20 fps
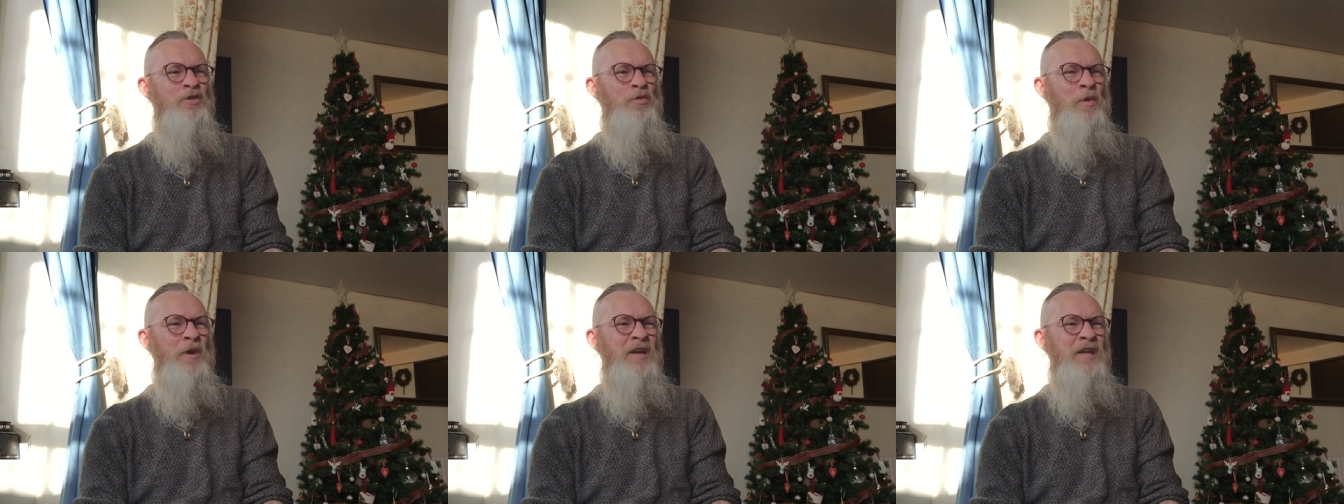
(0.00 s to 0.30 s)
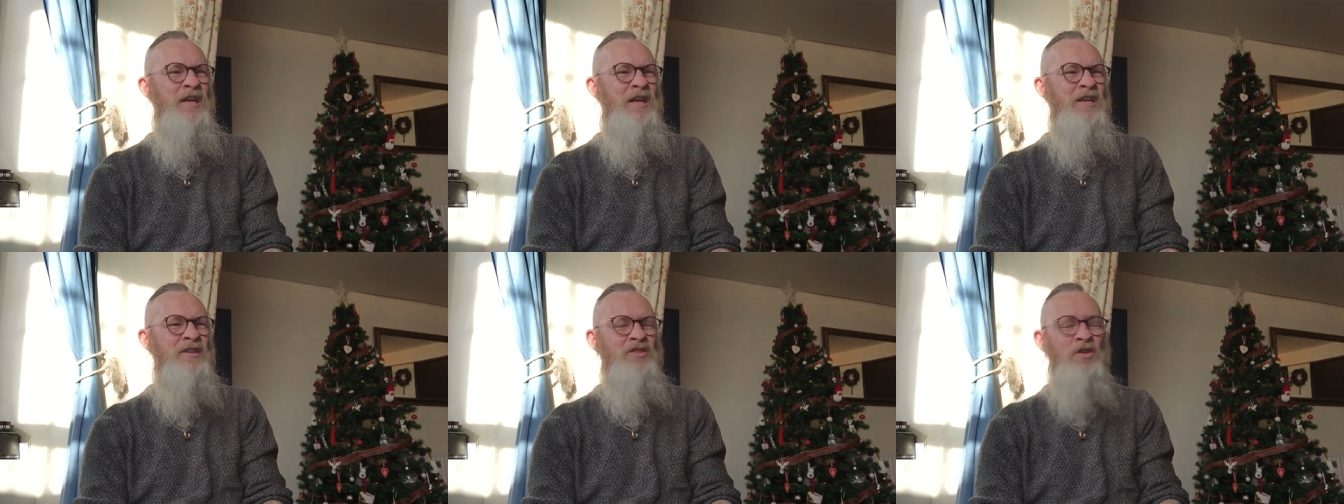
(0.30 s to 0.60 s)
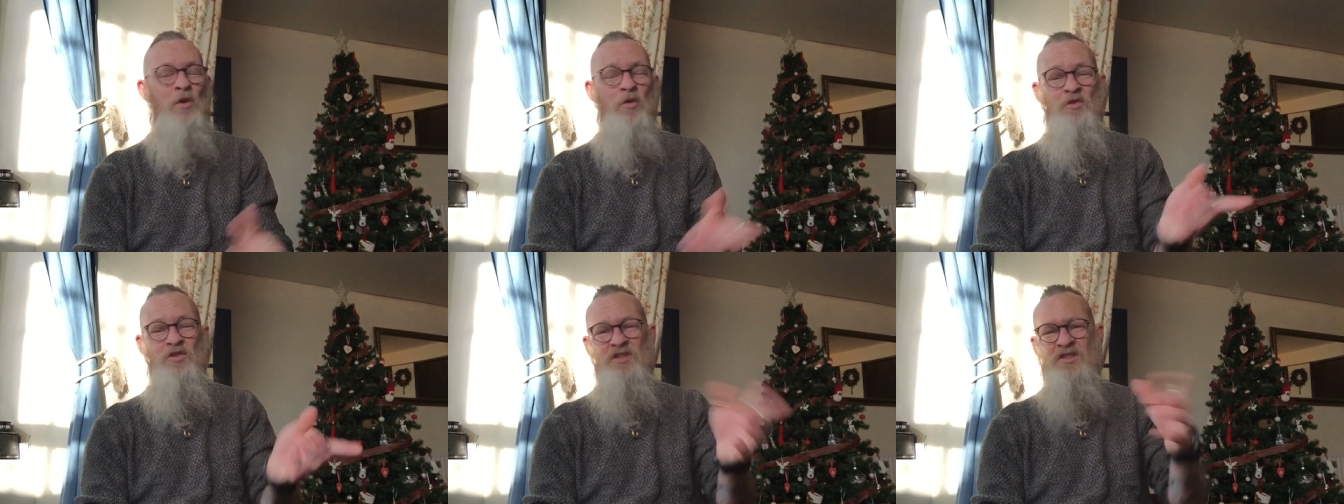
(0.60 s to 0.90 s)
20 years
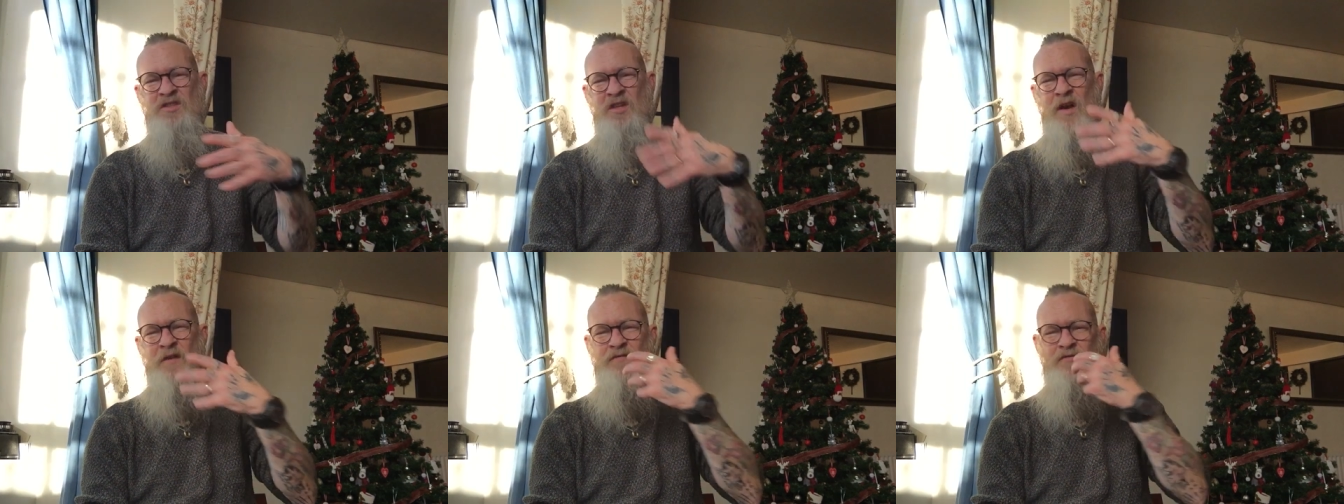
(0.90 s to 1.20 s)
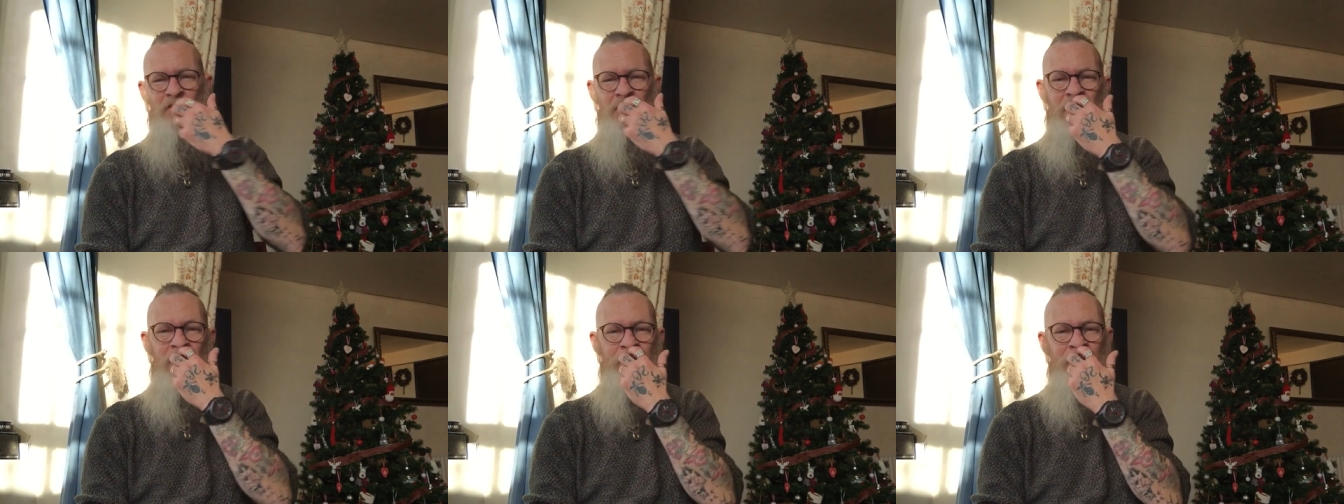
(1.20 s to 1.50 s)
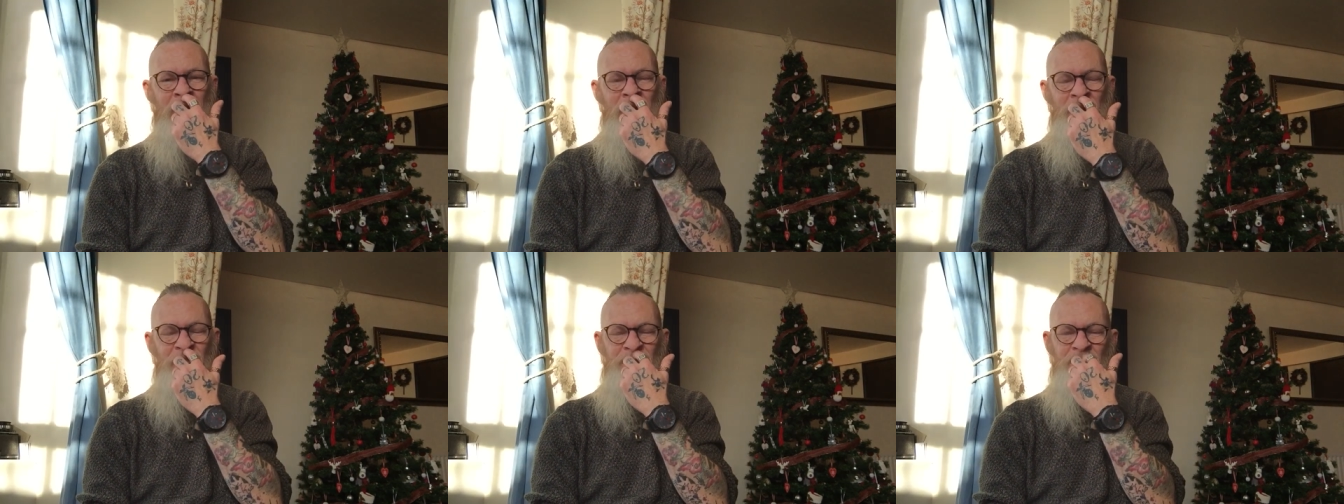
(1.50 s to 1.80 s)
old, just after I came out of